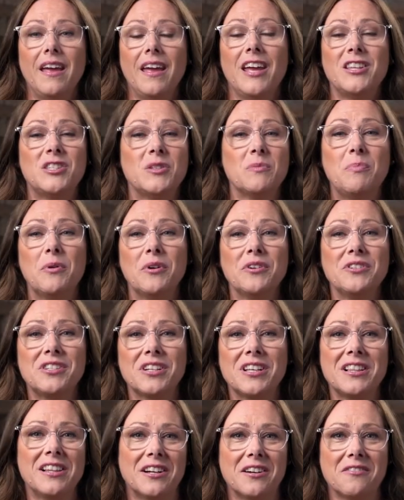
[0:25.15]
It's important
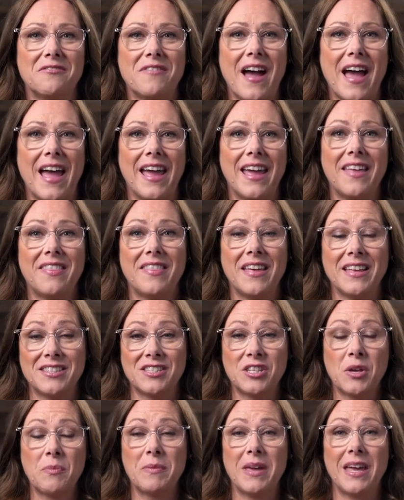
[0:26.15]
to clarify that
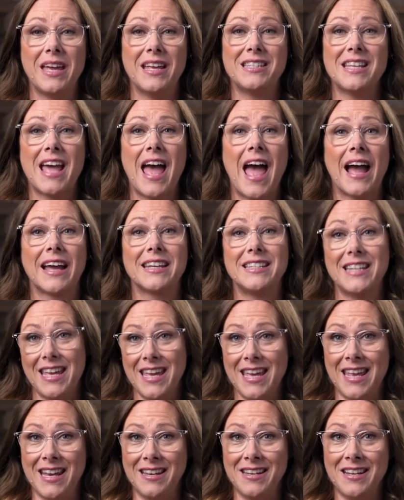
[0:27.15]
some kids act
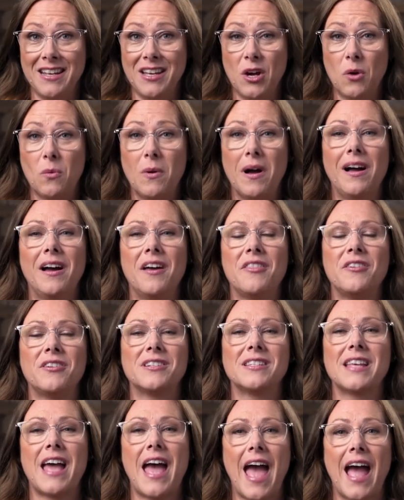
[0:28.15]
in while
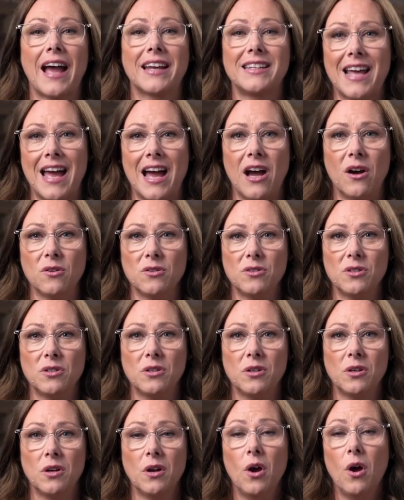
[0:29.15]
others act out,
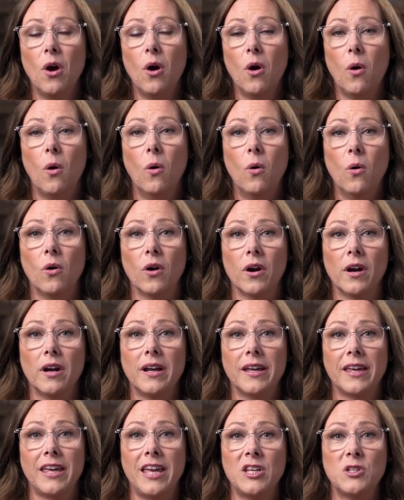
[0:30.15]

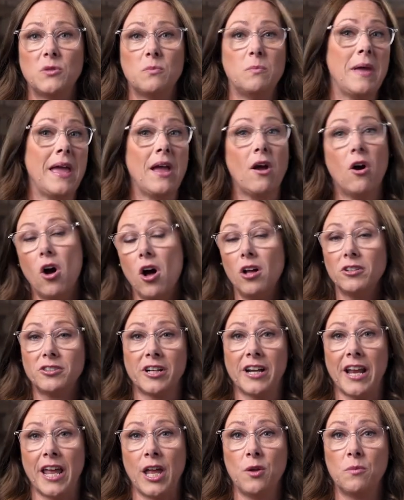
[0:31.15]
or kids may
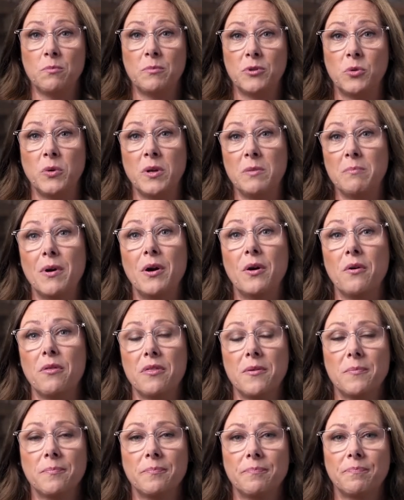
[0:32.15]
alternate between
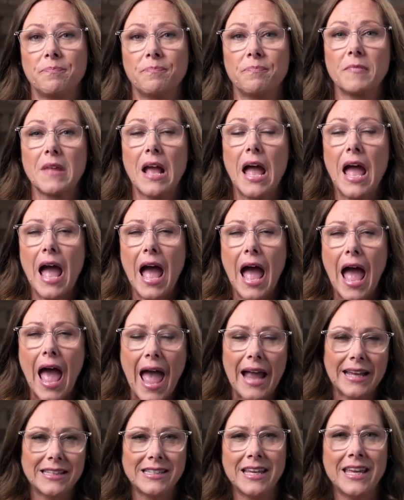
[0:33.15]
both.
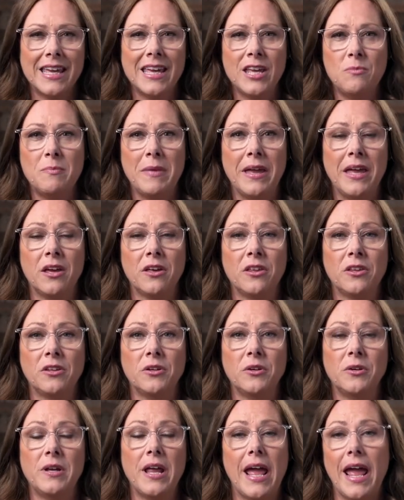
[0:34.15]
Acting in may
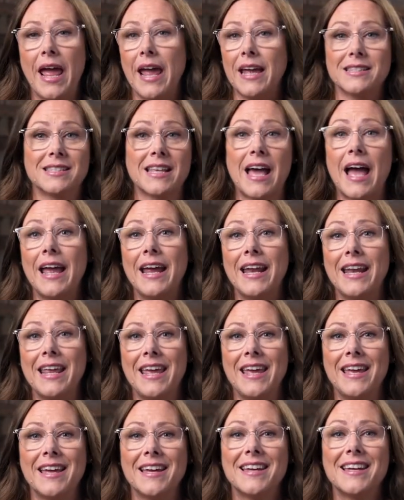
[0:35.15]
include
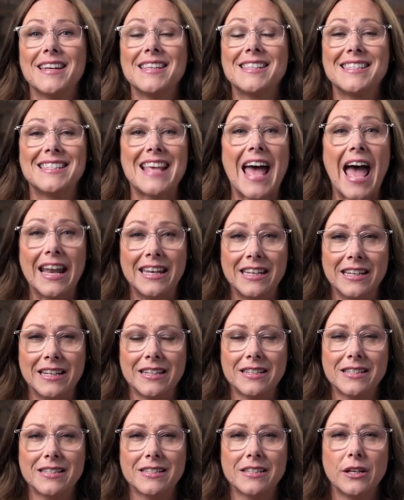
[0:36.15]
anxiety,
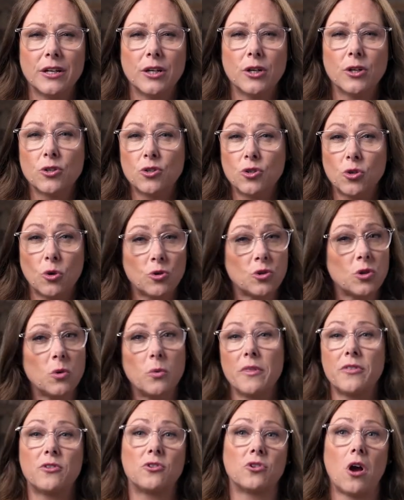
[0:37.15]
sadness, social
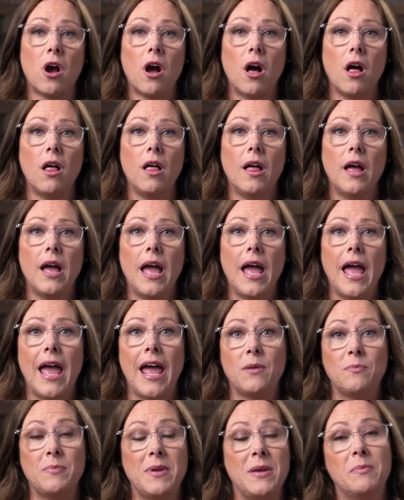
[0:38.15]
withdrawal,
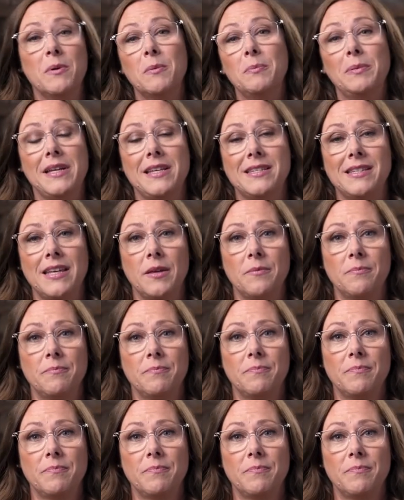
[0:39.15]
and people-pleasing,